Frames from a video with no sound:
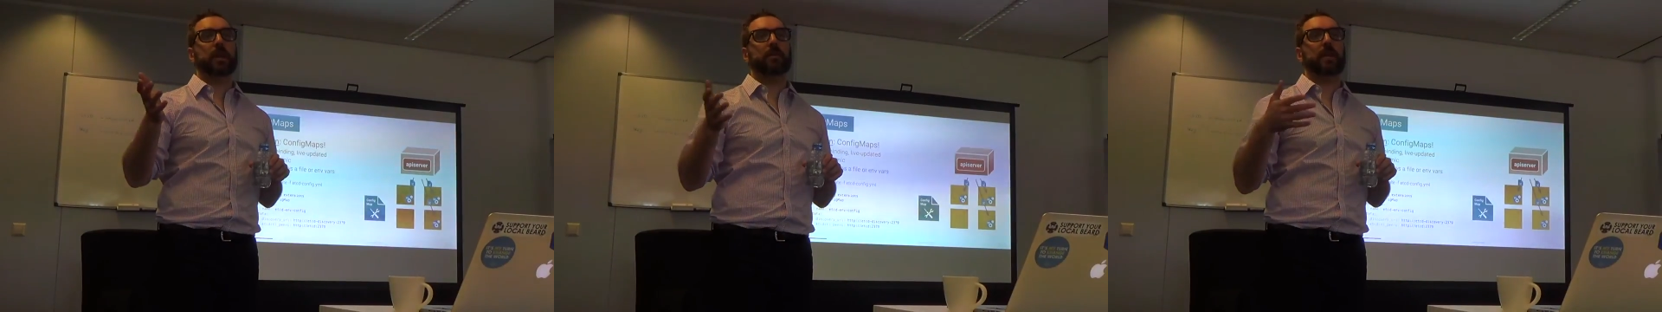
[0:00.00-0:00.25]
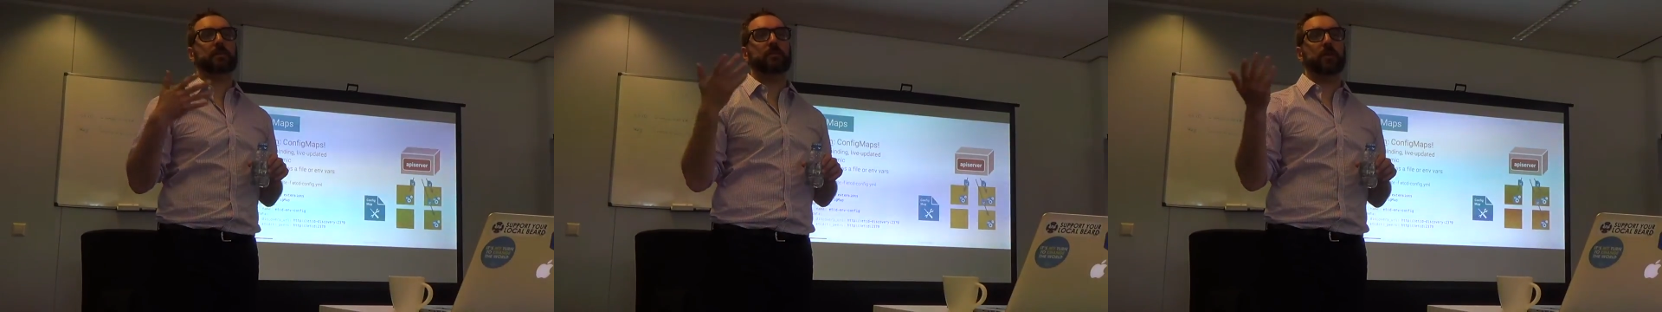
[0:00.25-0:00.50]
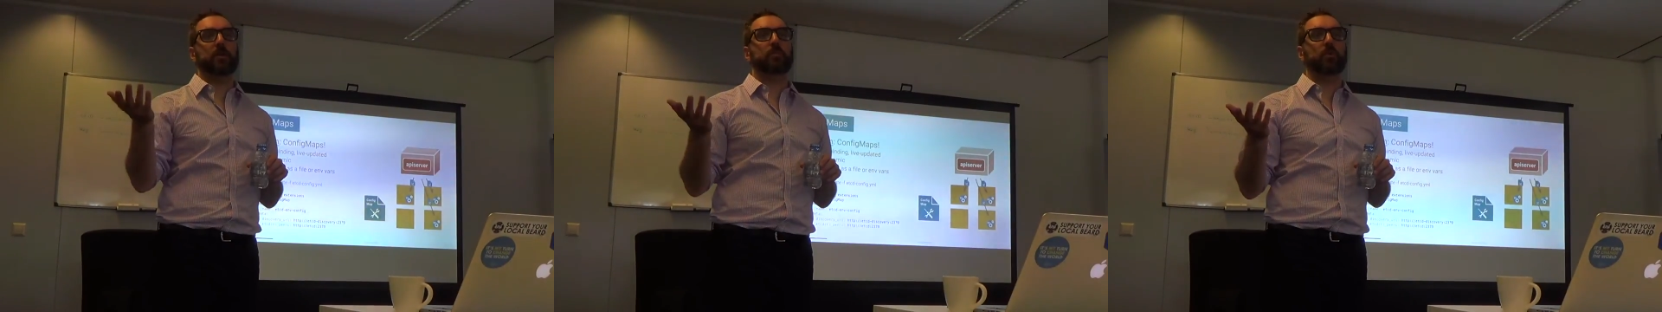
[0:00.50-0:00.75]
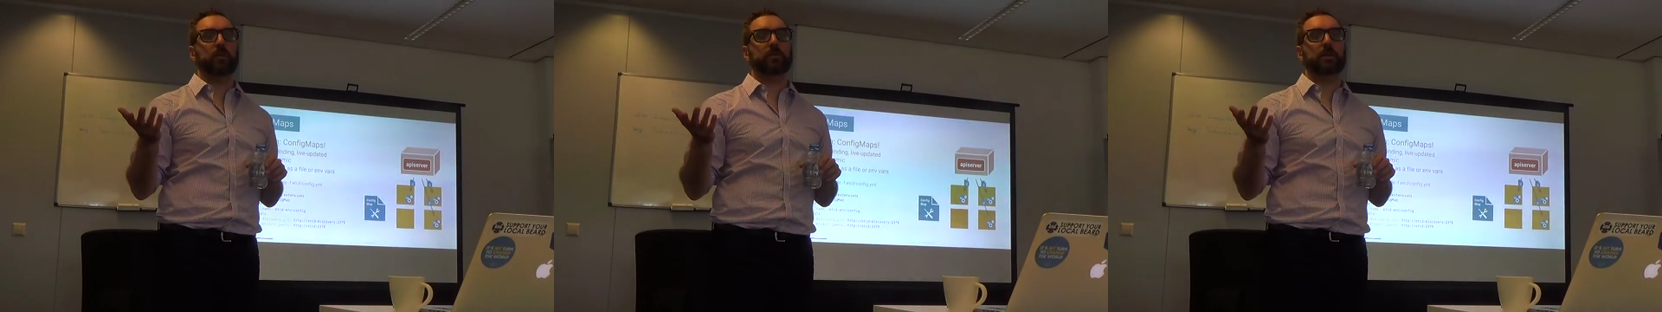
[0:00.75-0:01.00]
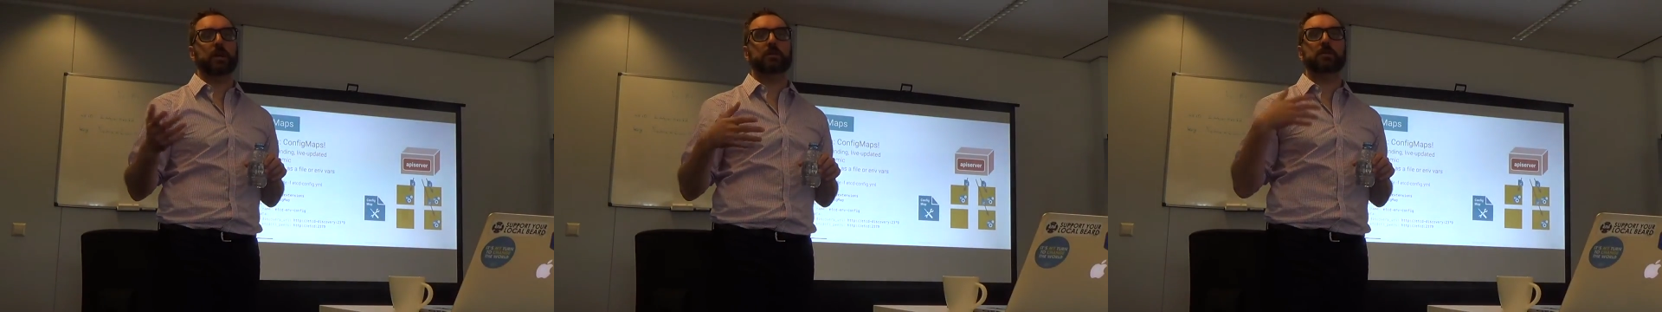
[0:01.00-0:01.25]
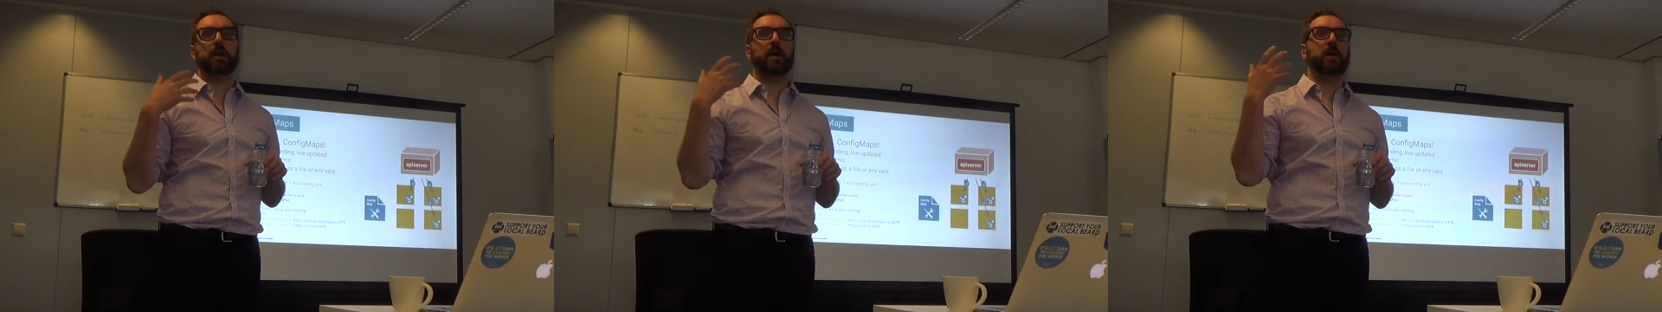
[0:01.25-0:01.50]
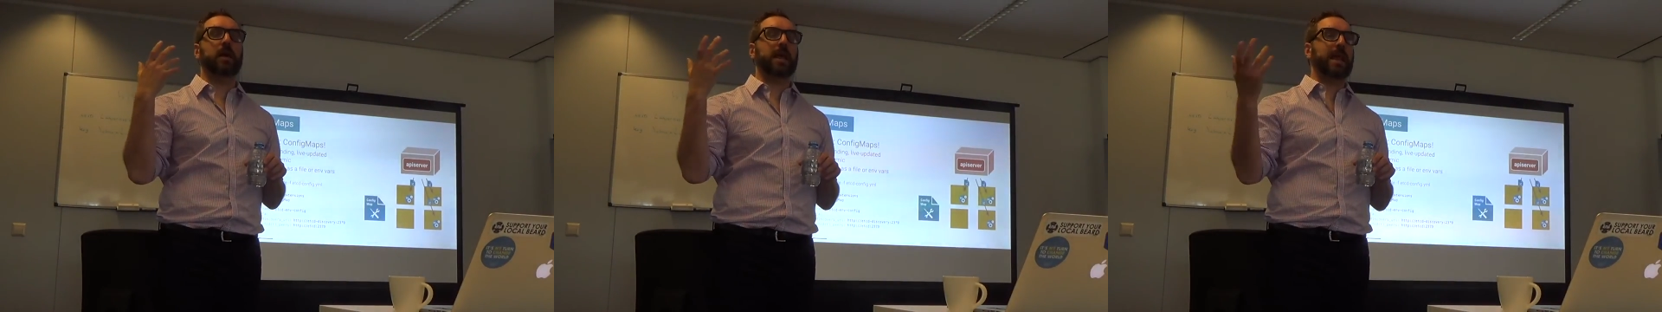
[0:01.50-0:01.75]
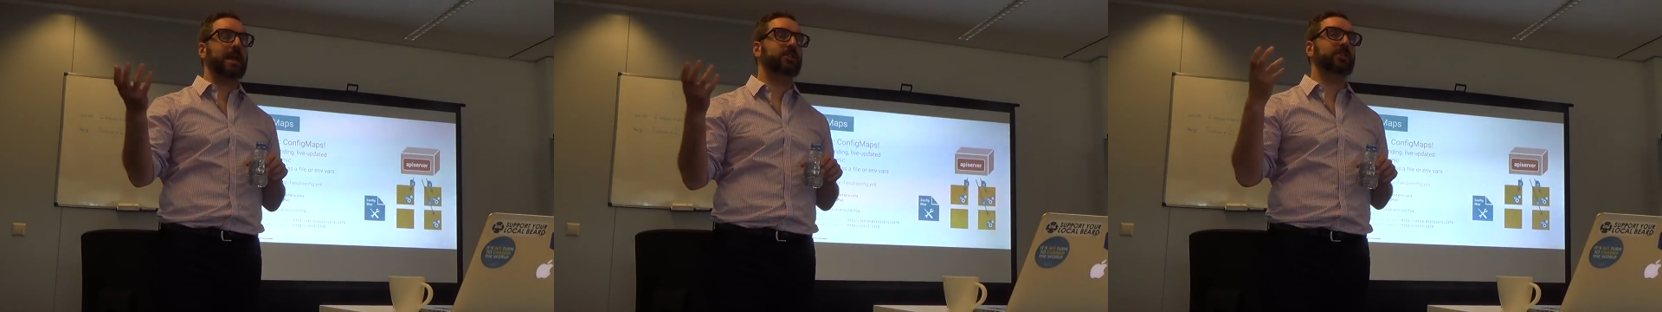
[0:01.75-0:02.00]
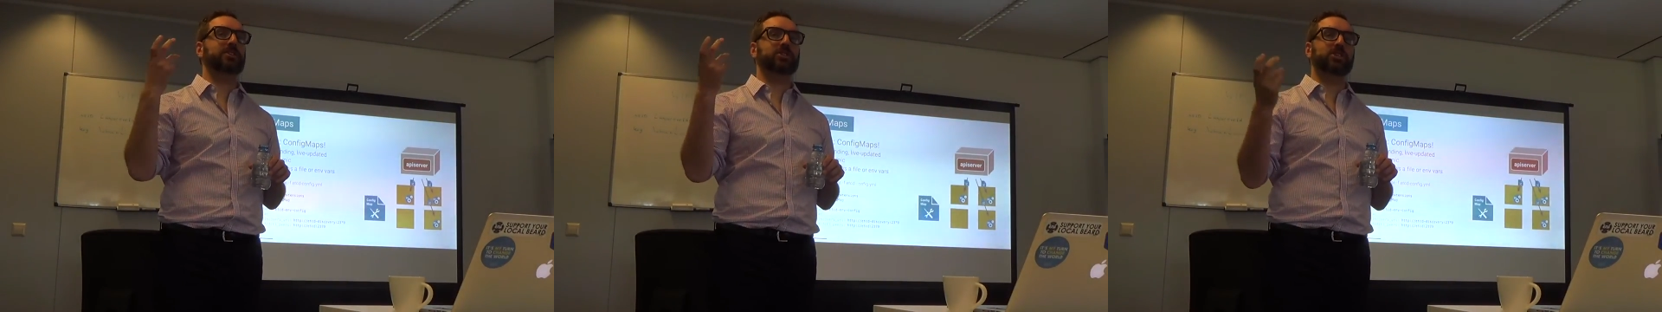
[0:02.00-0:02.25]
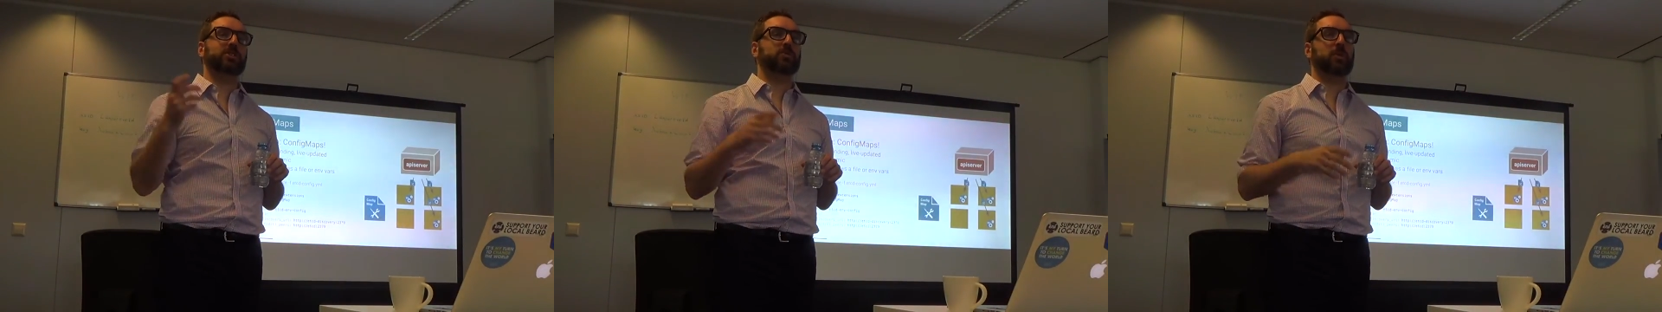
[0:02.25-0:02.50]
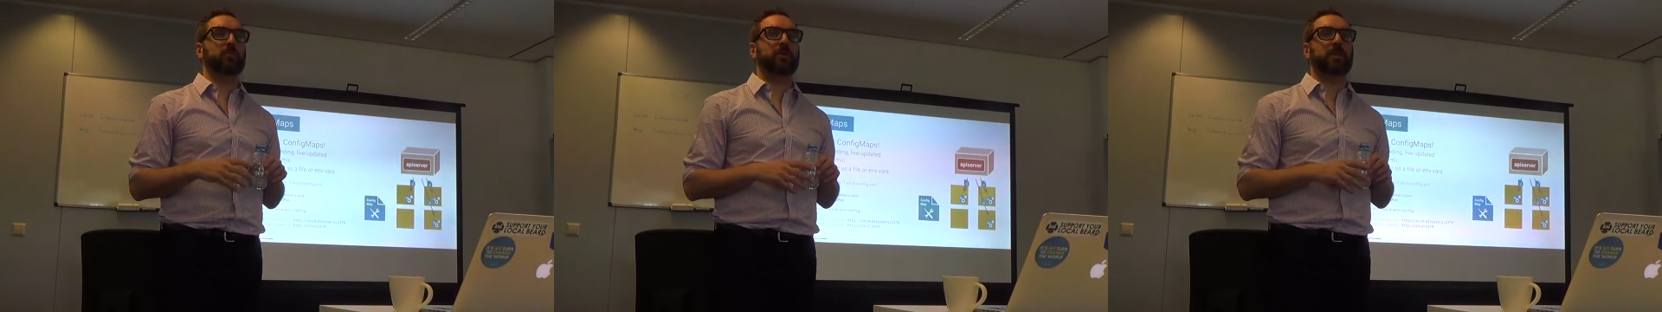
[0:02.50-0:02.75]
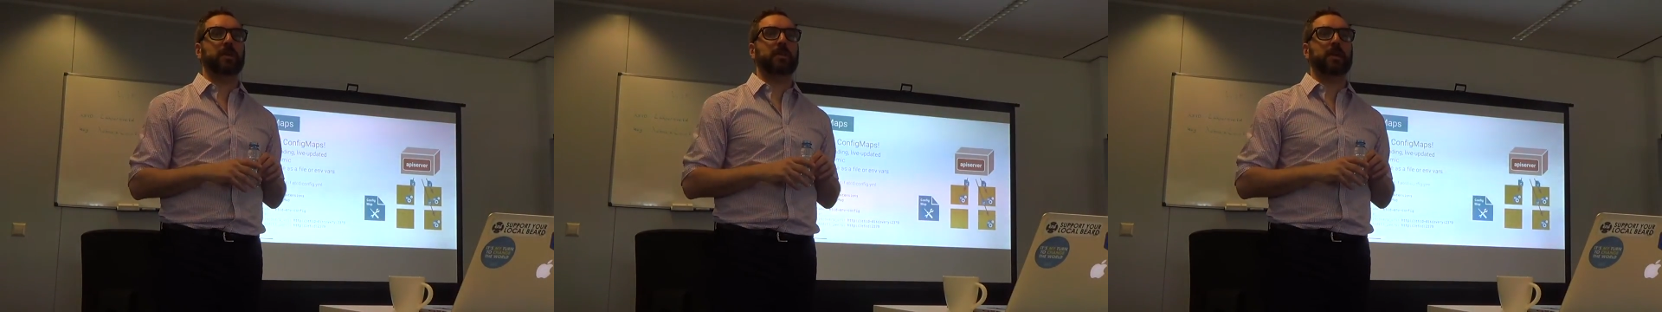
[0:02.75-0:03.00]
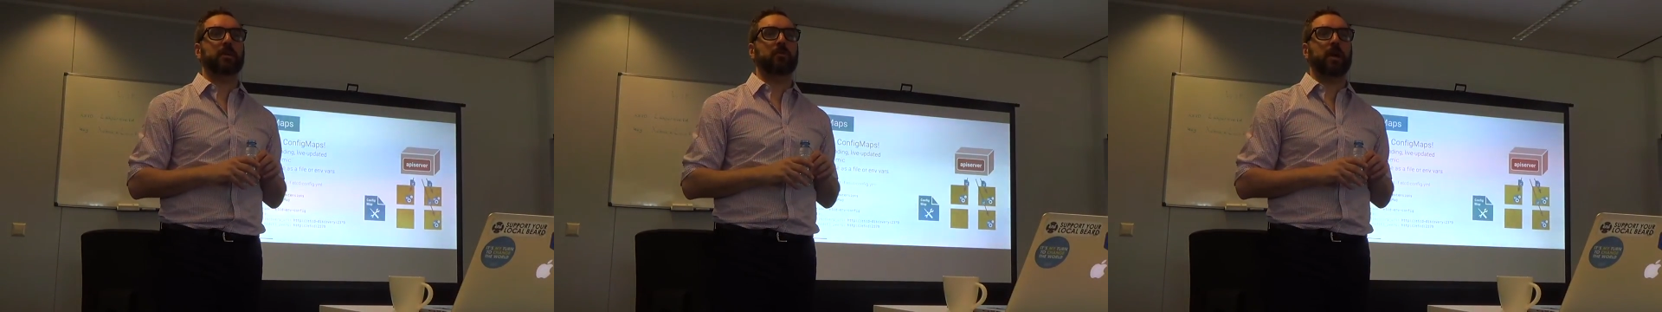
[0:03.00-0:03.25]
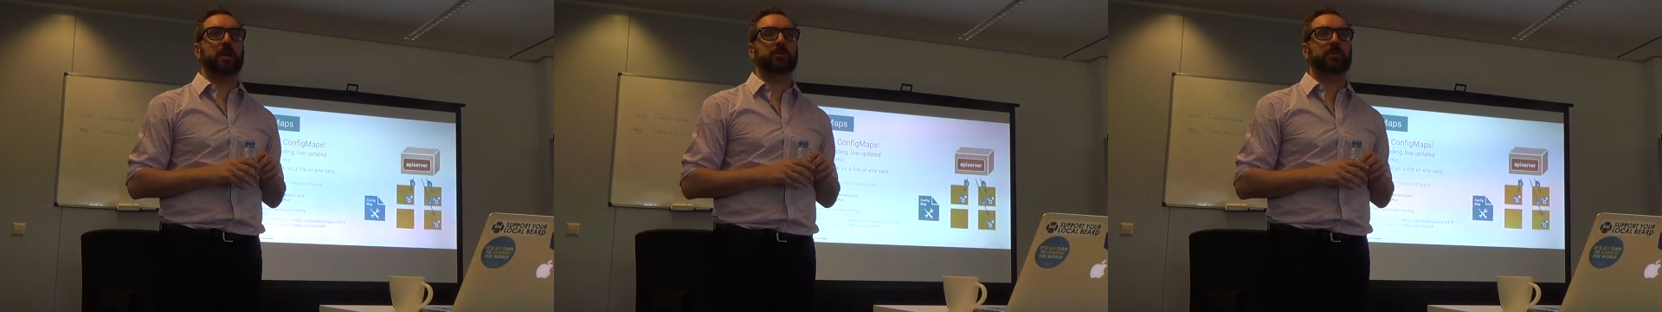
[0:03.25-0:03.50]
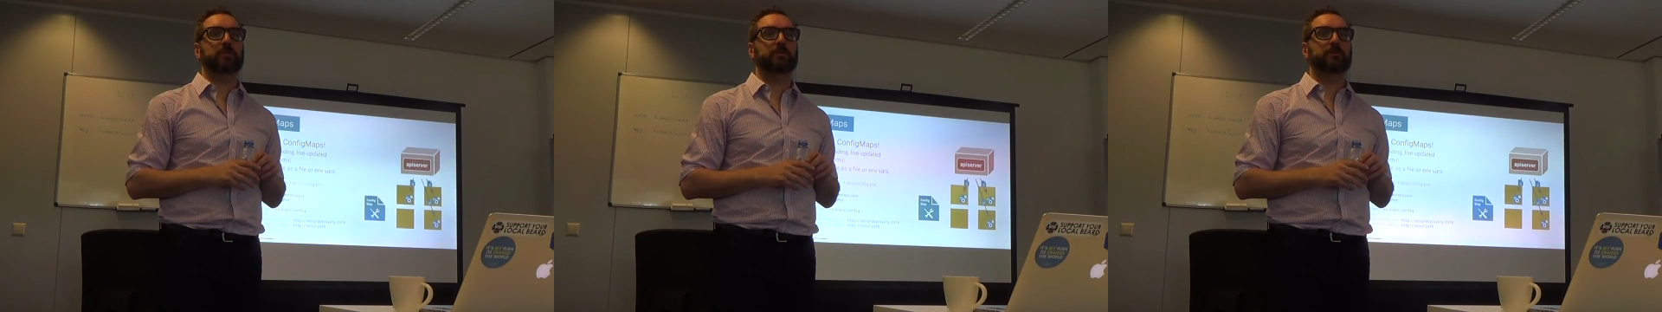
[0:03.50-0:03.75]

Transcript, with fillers: And that's very important to us. Uh, an agent is just one more thing that can crash.